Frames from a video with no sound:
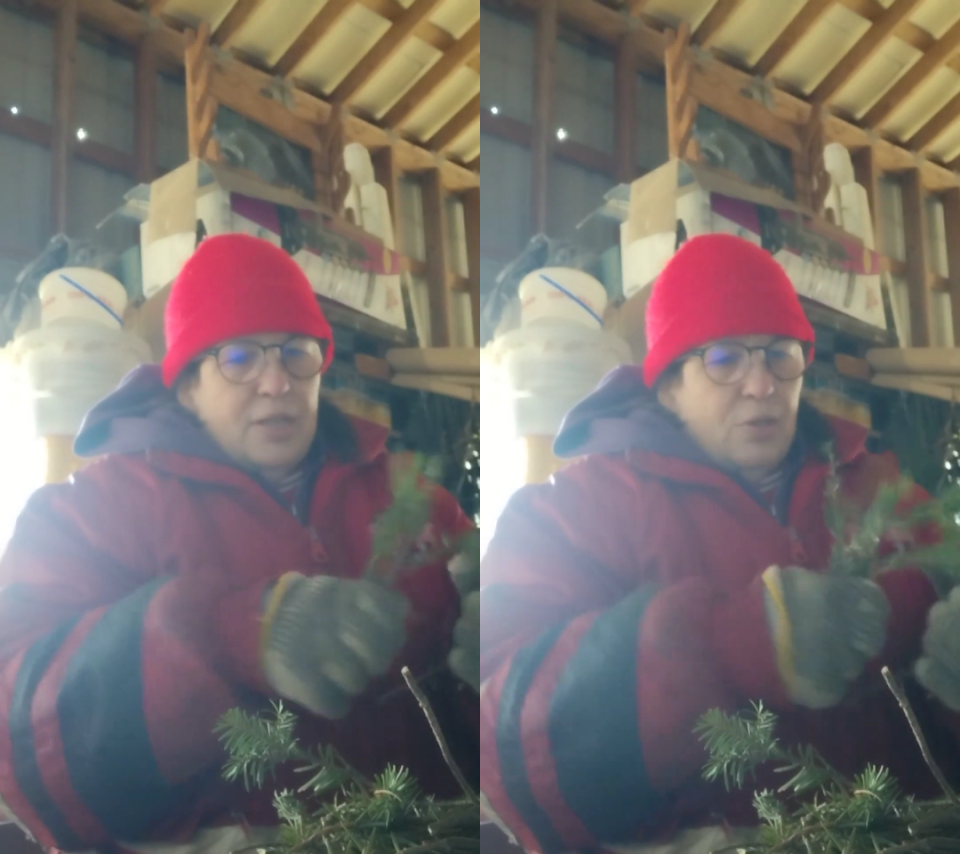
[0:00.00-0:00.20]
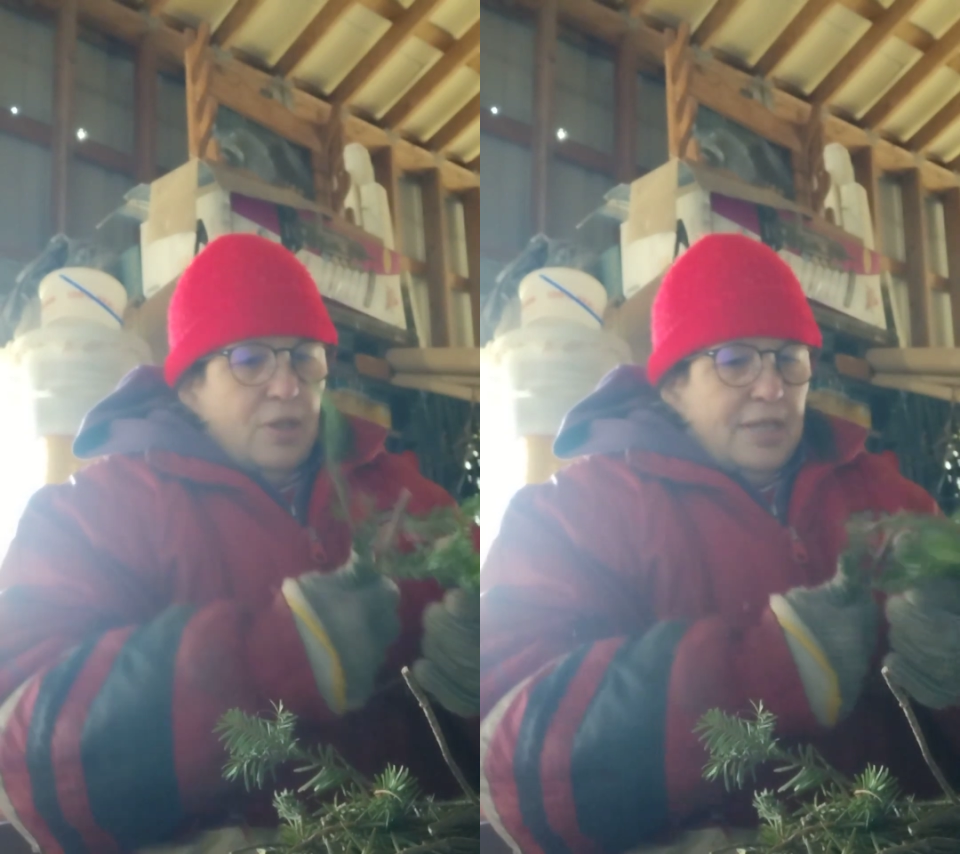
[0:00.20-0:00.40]

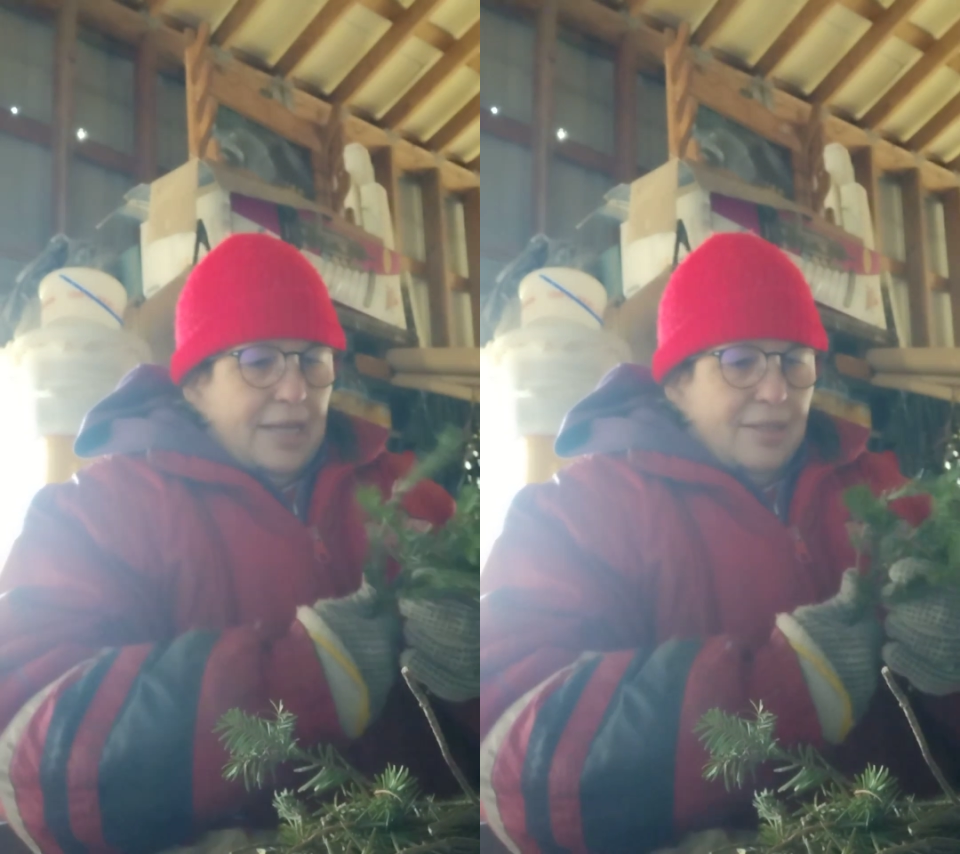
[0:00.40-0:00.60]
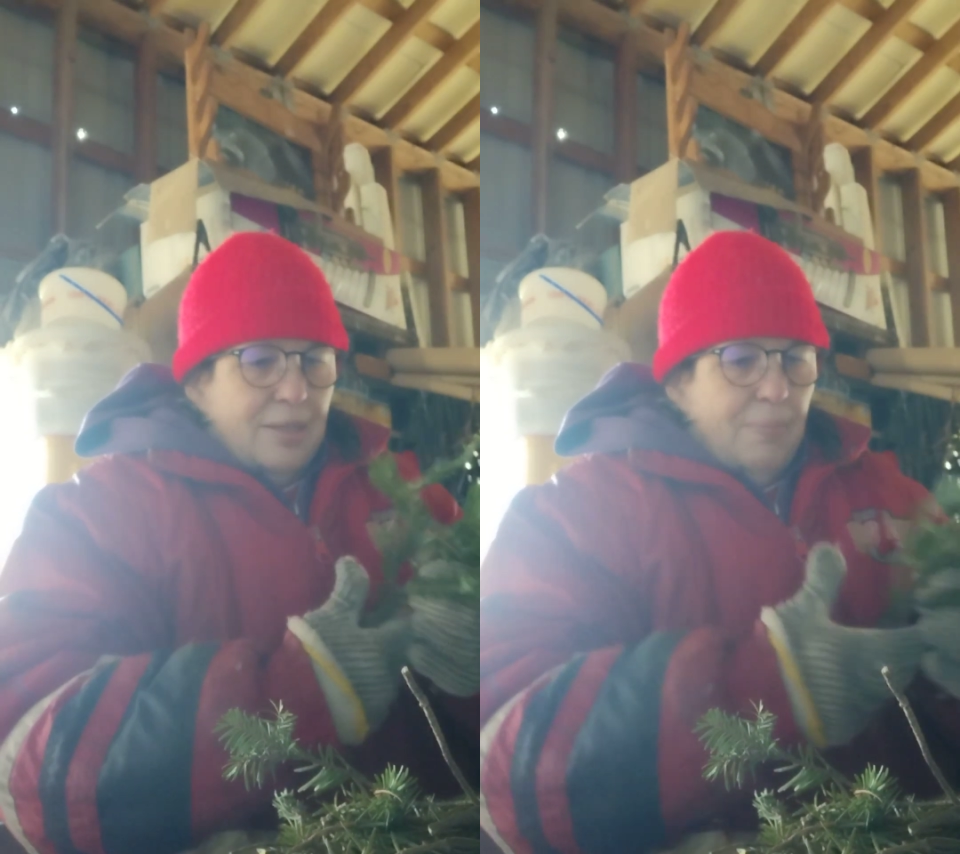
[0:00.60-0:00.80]
so I'll
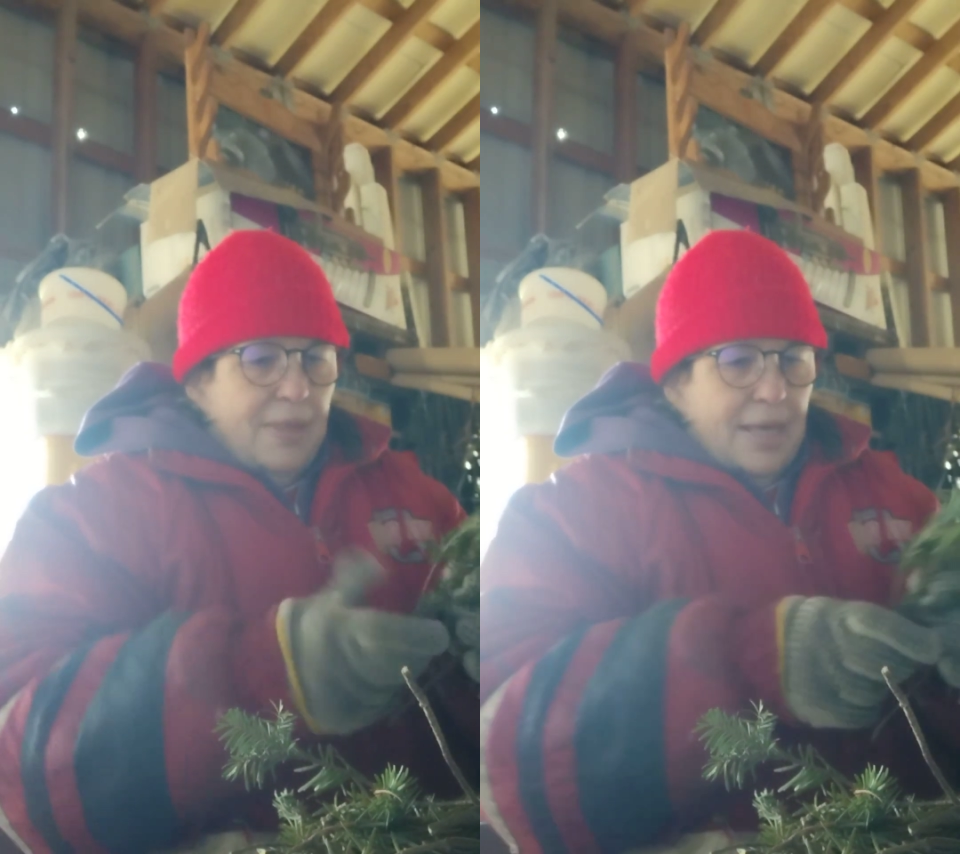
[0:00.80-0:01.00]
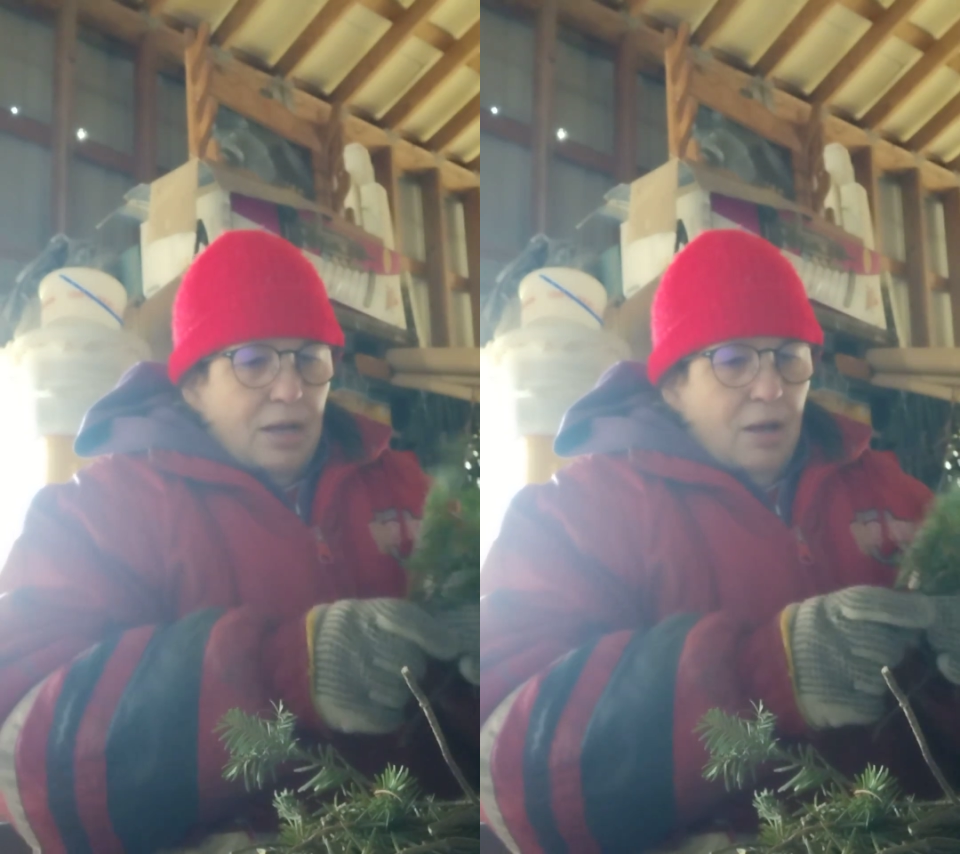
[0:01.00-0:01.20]
take some of
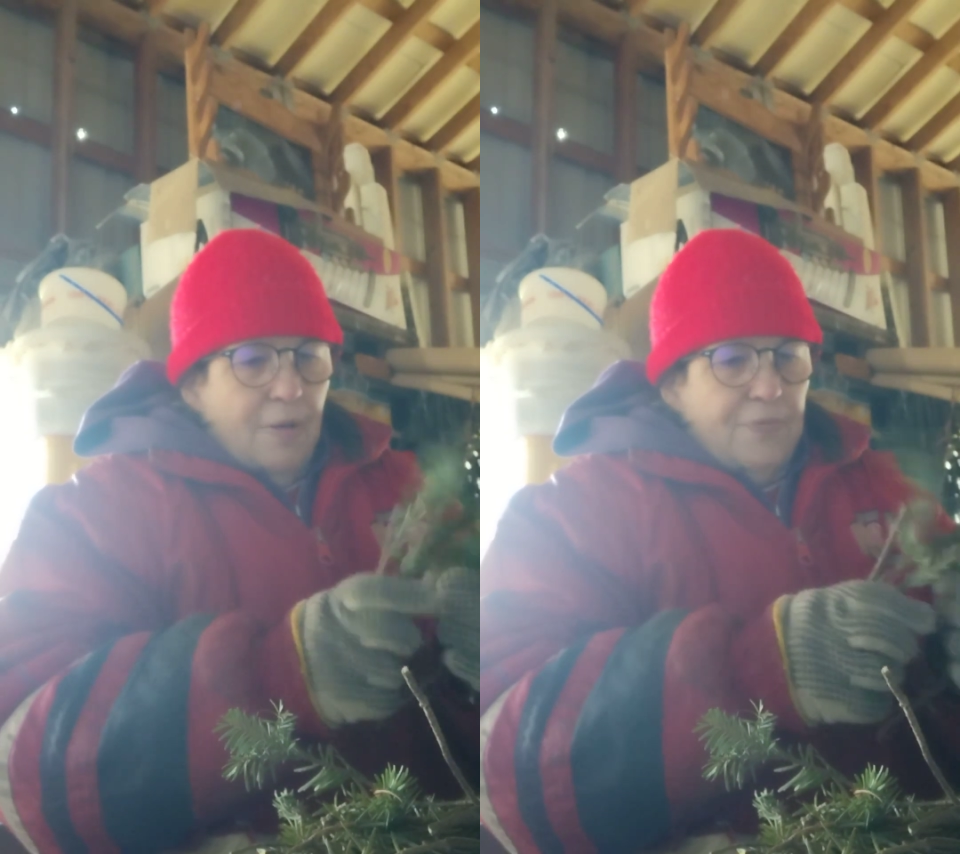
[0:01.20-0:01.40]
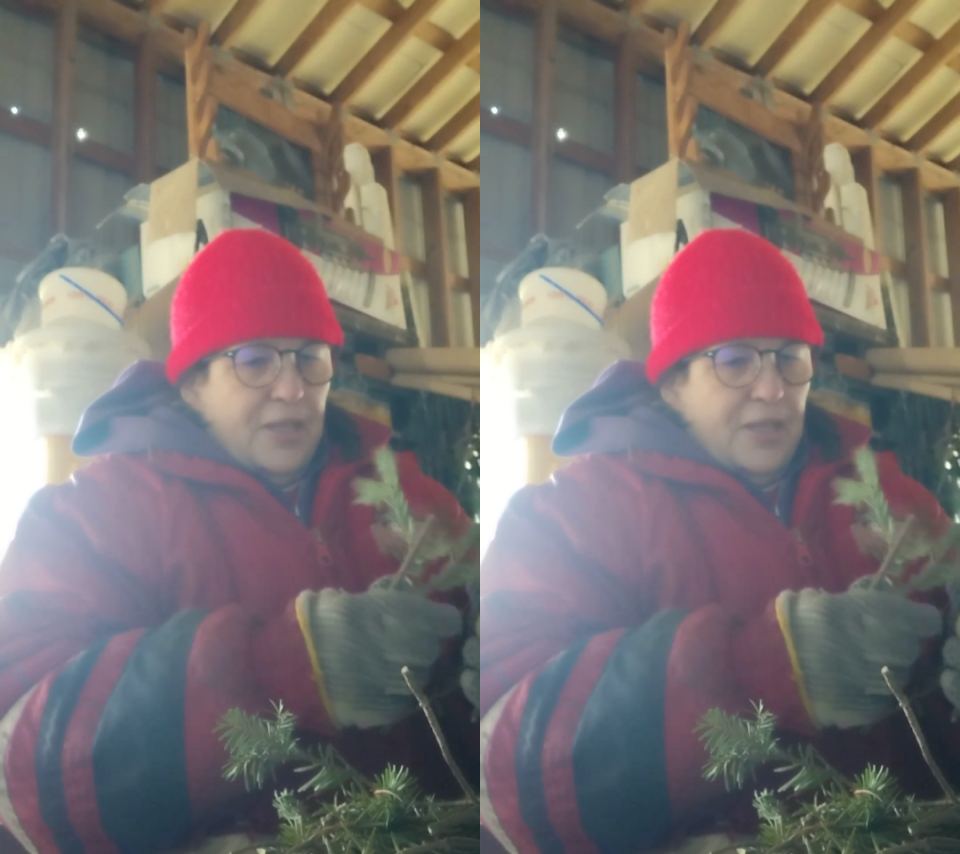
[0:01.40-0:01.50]
that off.